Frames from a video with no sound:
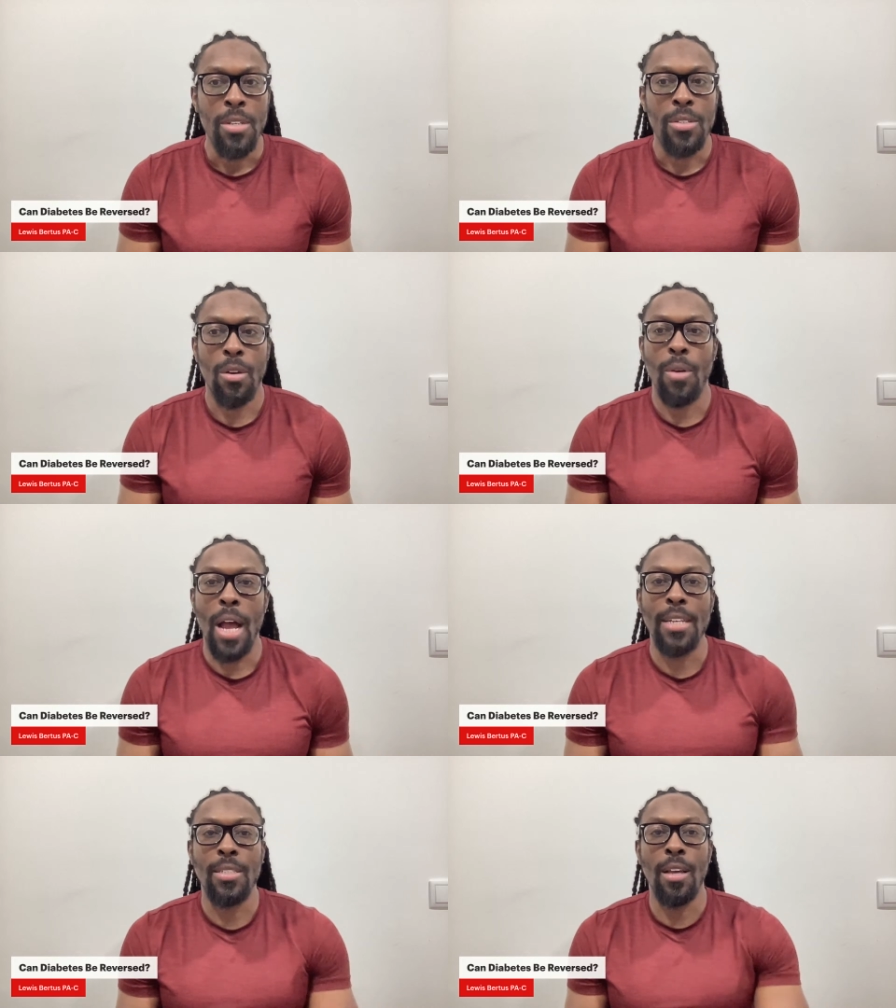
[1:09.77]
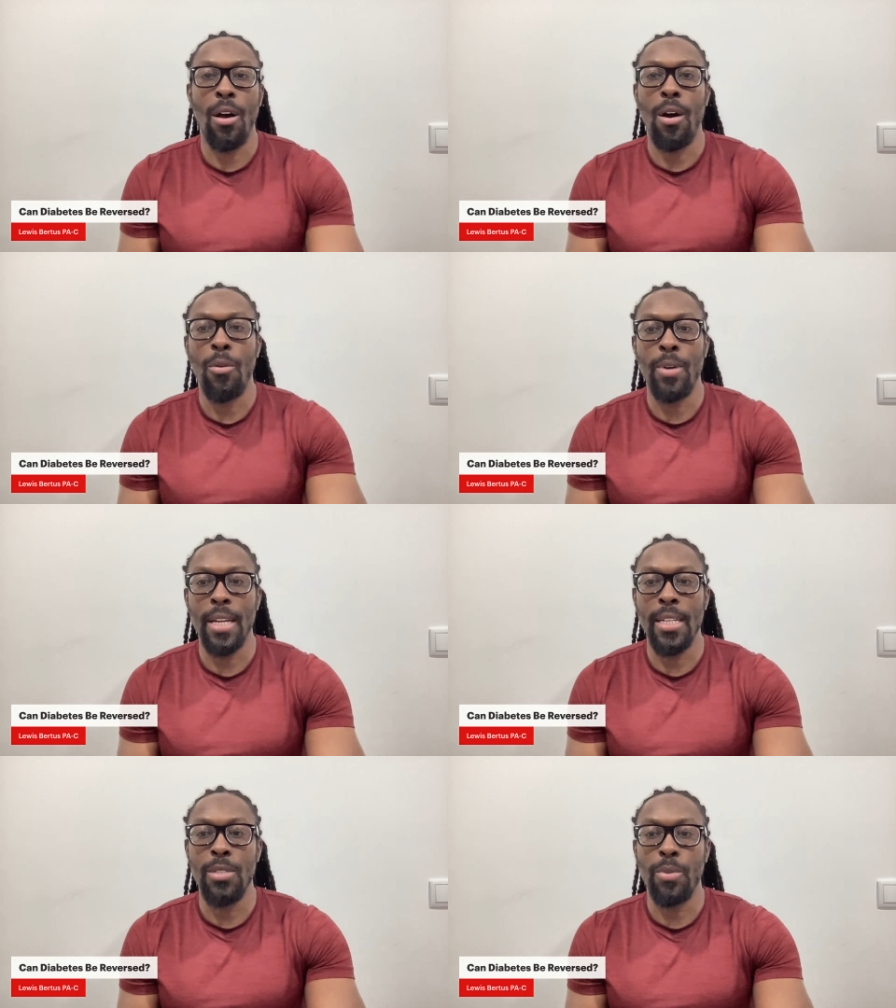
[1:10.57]
So as
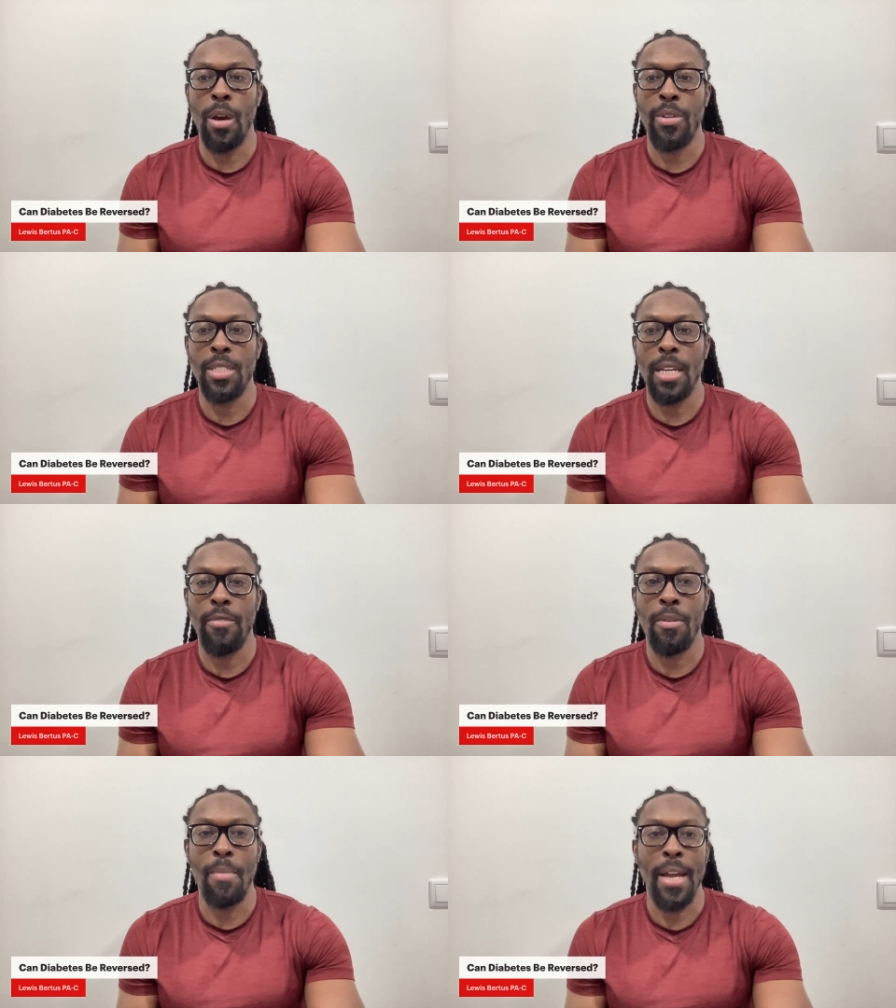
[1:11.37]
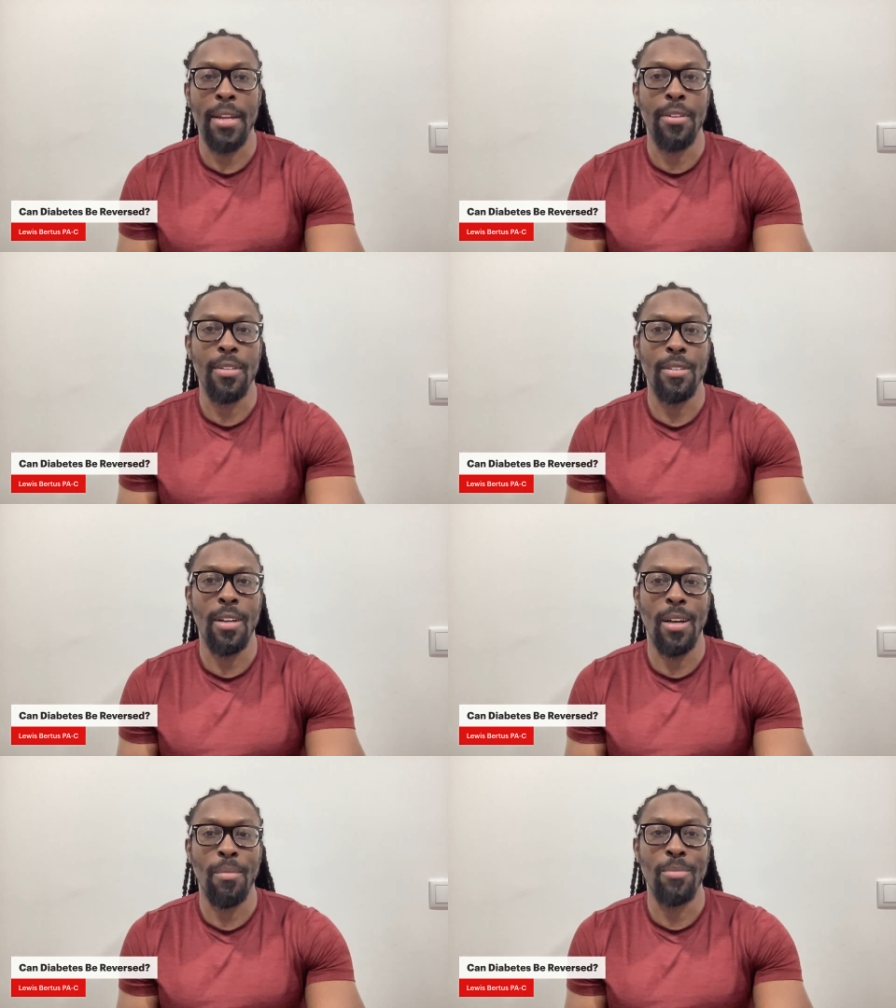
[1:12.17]
always, we always send a reminder
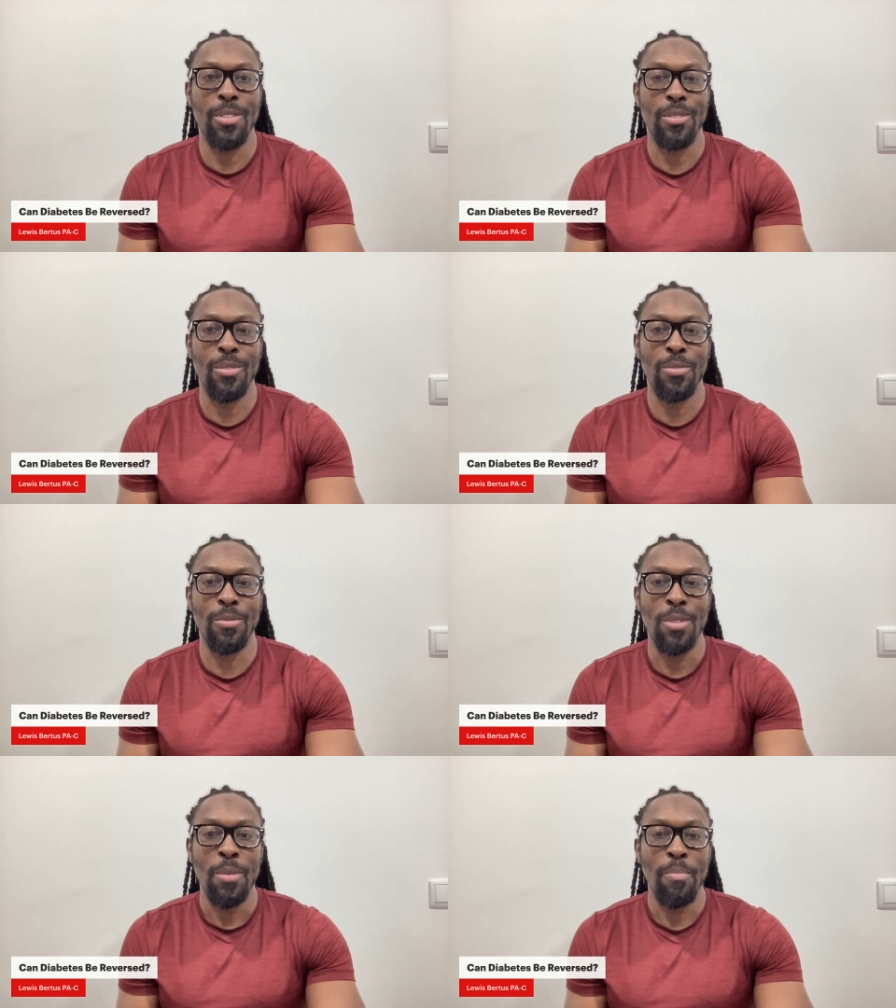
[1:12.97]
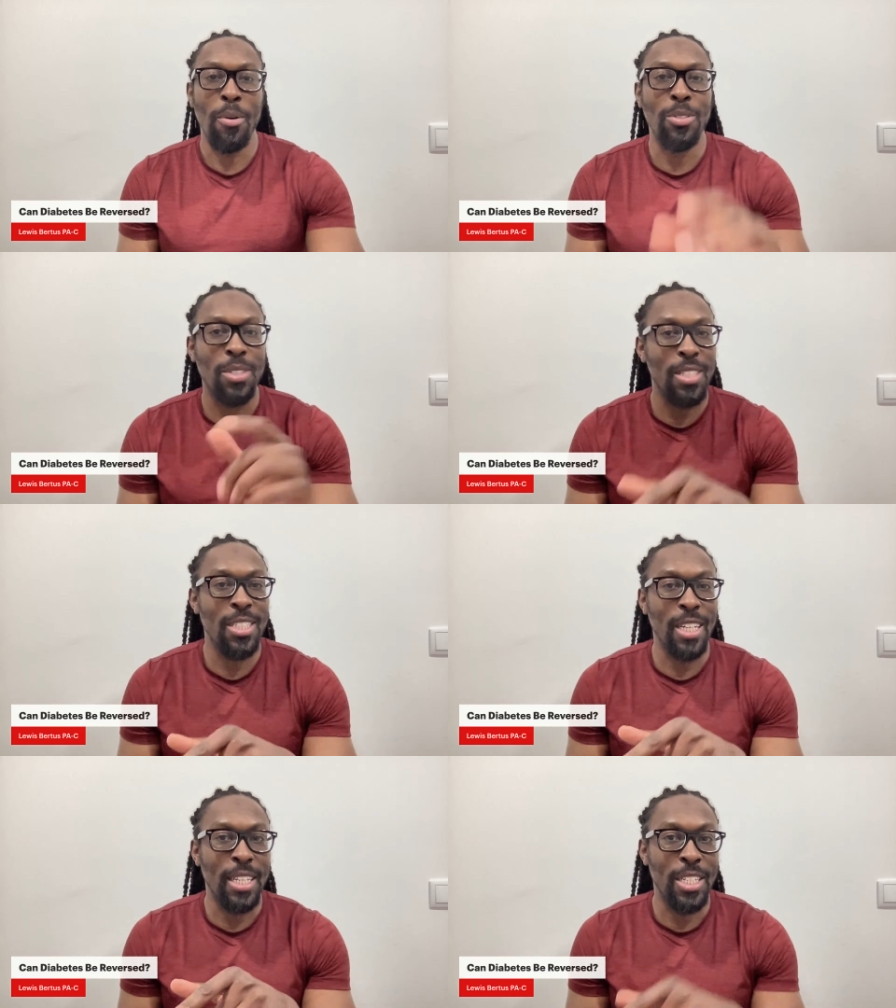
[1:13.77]
to post
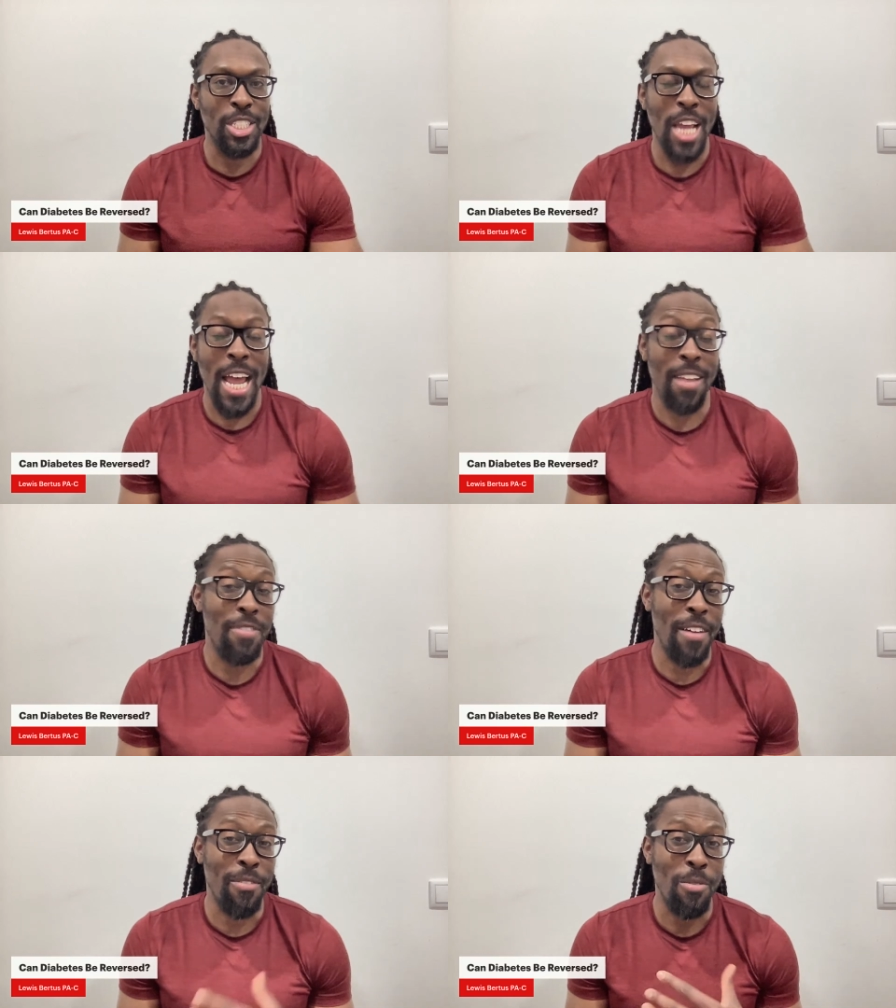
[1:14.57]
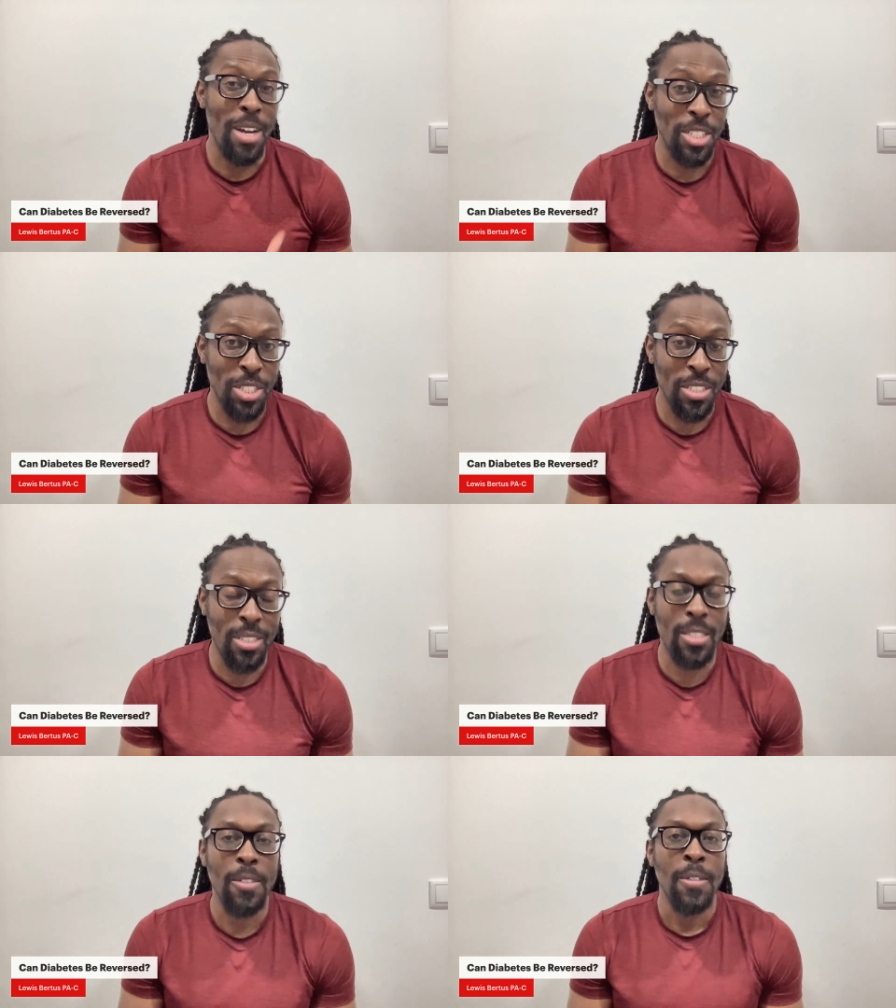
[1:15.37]
in the chat if you have
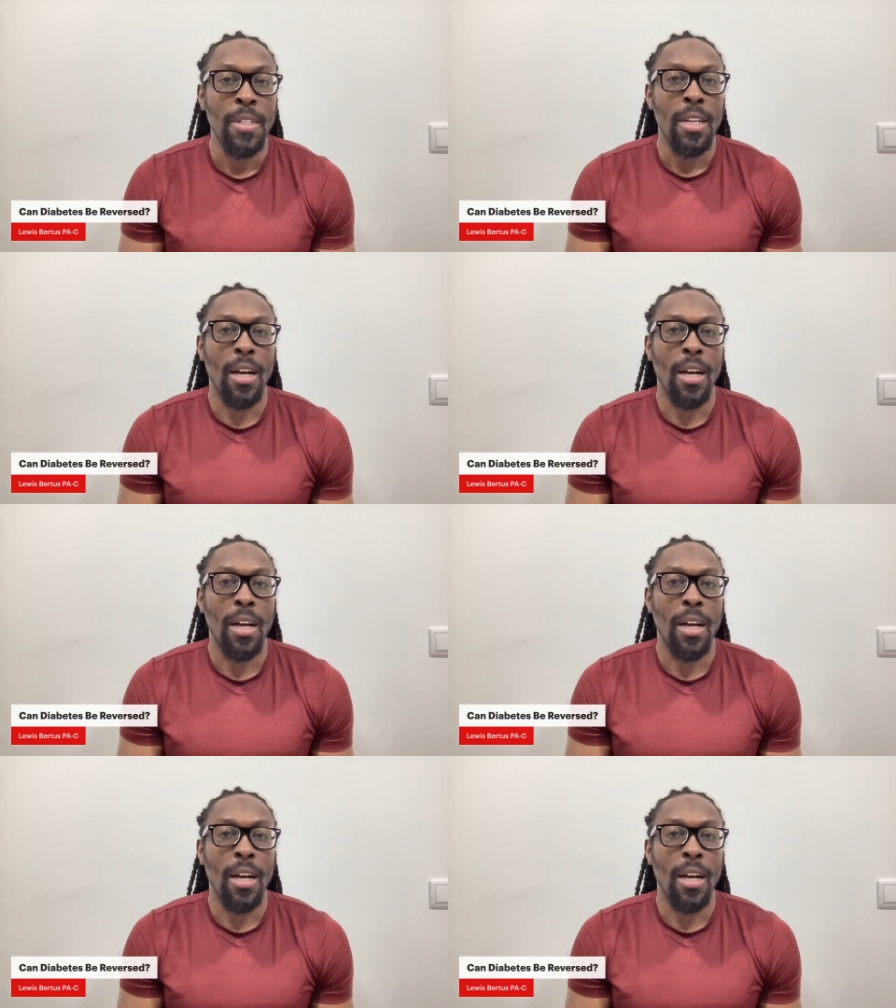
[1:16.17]
questions.